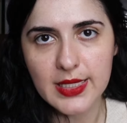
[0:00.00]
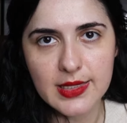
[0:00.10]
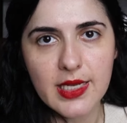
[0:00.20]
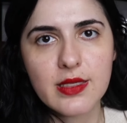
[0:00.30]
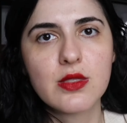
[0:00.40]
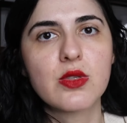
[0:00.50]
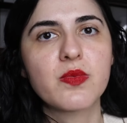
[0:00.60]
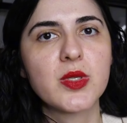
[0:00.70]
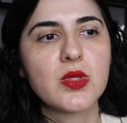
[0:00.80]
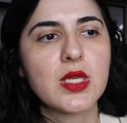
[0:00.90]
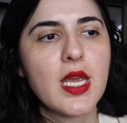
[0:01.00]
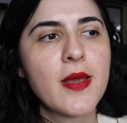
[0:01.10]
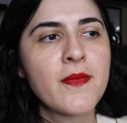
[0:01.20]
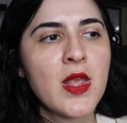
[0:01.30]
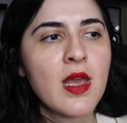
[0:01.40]
standards of beauty,
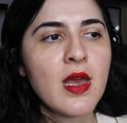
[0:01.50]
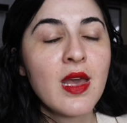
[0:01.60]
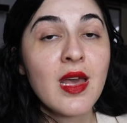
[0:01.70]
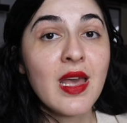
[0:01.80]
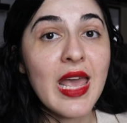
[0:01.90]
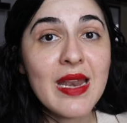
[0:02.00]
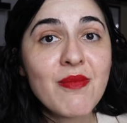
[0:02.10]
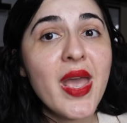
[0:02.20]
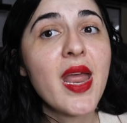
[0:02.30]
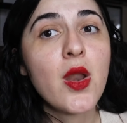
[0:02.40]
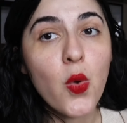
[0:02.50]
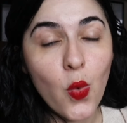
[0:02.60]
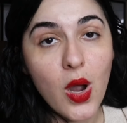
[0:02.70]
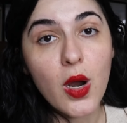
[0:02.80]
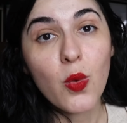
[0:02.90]
and men
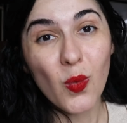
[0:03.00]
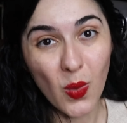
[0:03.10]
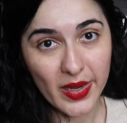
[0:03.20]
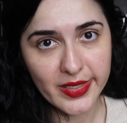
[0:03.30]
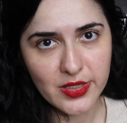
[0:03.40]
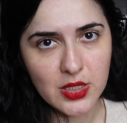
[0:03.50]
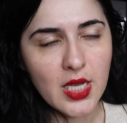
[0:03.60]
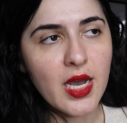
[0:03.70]
who are white.